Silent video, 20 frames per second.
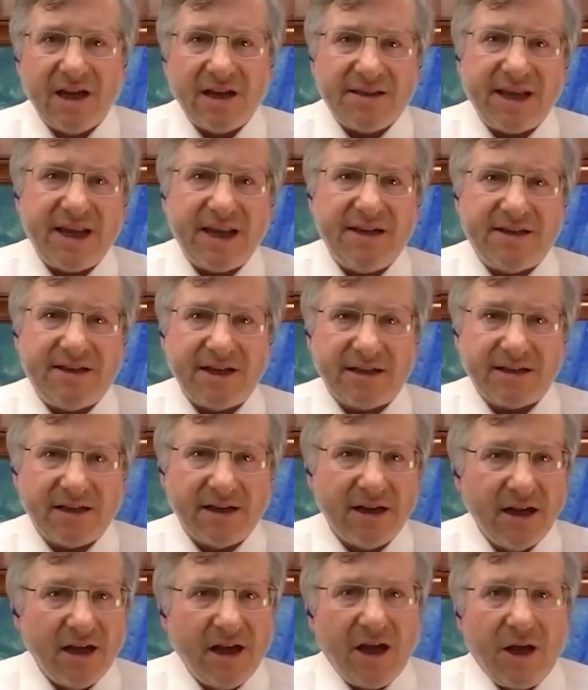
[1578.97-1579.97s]
They
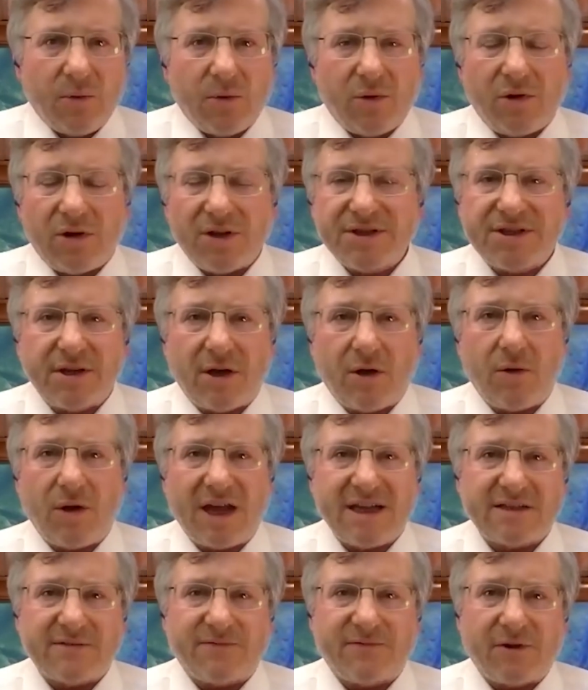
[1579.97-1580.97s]
didn't. We're also,
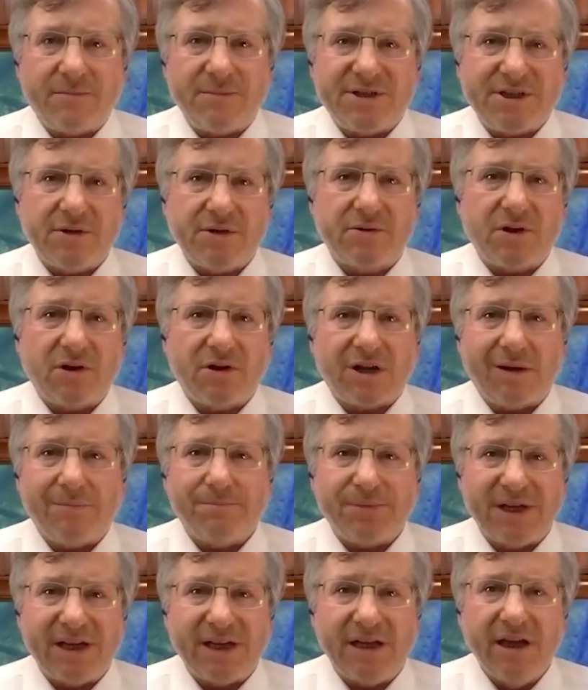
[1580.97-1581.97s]
as a pharmaceutical
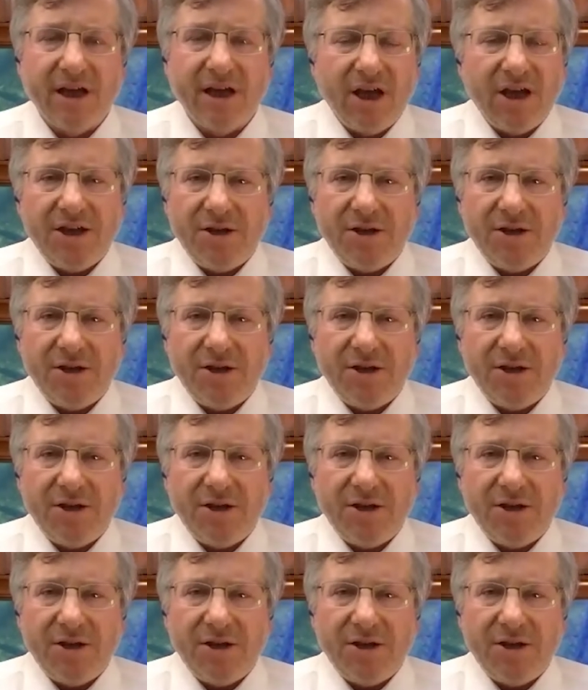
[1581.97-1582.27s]
company,